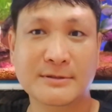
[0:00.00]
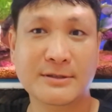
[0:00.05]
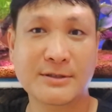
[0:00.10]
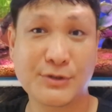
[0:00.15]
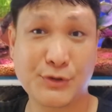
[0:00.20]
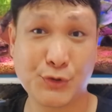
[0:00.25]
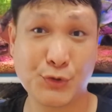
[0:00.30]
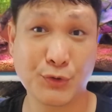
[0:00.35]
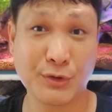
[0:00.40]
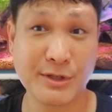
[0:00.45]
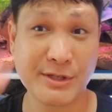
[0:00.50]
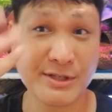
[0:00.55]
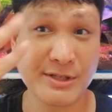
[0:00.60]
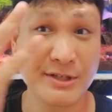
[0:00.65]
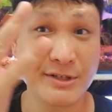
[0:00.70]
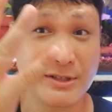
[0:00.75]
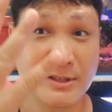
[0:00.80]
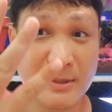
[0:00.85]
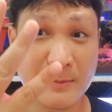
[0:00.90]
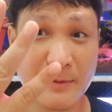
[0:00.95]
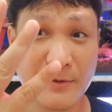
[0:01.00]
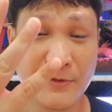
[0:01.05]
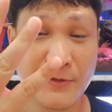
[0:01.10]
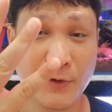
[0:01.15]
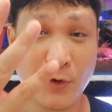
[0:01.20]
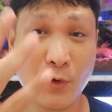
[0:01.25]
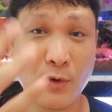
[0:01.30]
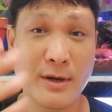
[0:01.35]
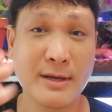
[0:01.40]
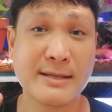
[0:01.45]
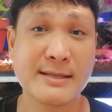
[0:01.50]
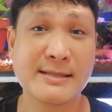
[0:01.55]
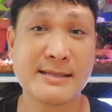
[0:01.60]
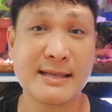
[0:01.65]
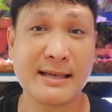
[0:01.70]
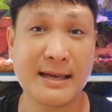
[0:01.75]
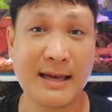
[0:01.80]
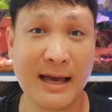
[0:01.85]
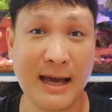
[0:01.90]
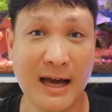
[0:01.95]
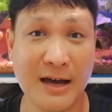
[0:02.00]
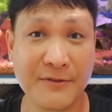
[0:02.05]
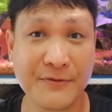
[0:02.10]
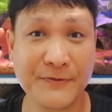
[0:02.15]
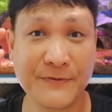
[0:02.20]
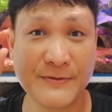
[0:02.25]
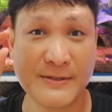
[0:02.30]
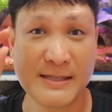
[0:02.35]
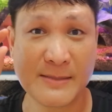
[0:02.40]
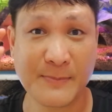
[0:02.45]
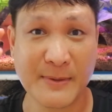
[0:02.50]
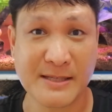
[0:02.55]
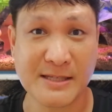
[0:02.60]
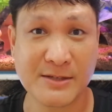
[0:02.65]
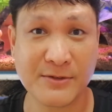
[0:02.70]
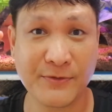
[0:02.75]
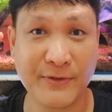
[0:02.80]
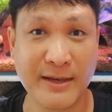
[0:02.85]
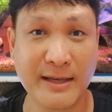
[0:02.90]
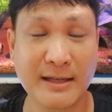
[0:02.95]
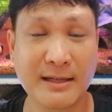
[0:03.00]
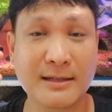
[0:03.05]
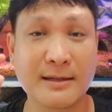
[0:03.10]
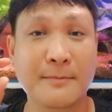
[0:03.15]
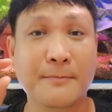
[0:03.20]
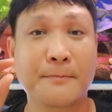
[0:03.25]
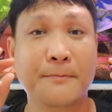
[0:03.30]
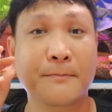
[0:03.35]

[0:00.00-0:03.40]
So the secret number 4 is have specific